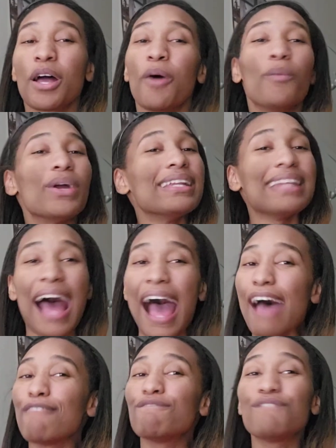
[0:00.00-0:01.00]
We not
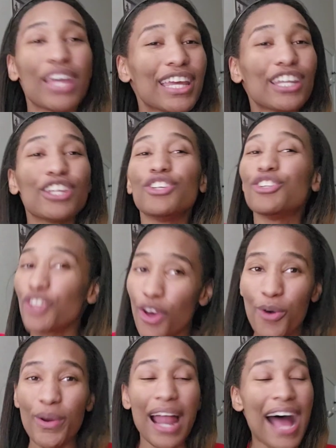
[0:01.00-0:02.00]
finna
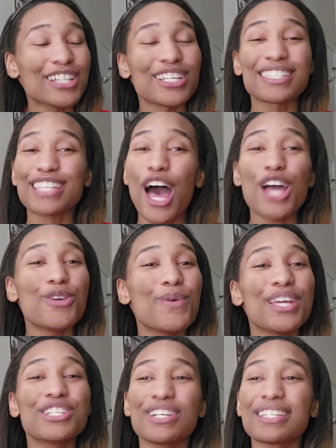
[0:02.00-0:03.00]
do it. I just tell you,
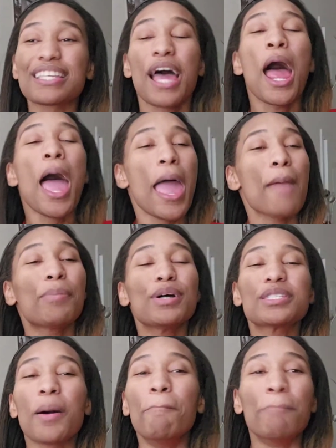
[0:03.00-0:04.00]
it just it puts
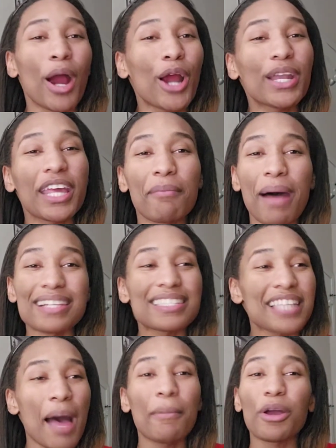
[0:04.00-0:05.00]
a burning in my
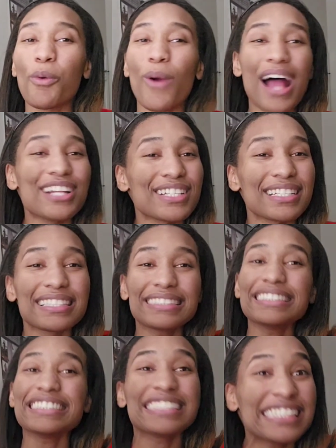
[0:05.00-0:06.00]
stomach where I just
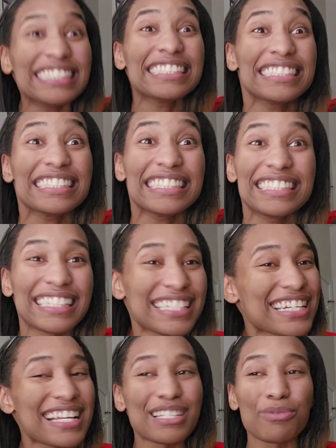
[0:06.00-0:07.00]

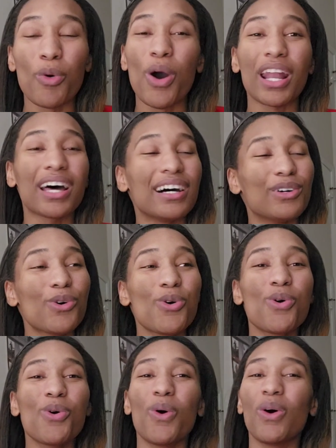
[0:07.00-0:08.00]
just wanna
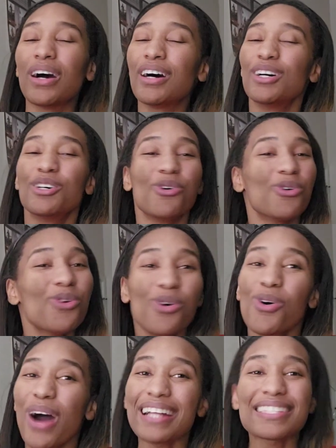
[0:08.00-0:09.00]
ooh ooh
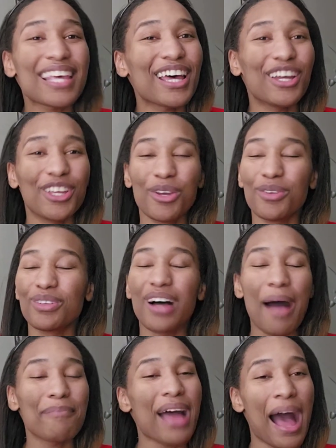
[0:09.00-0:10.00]
I tell you
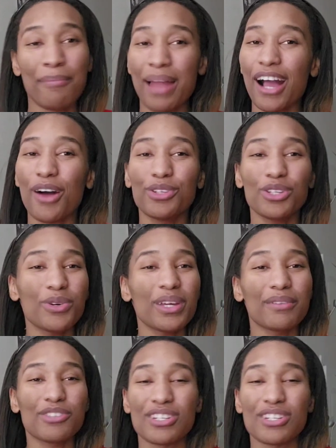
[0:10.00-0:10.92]
I'm I'm not gonna do it.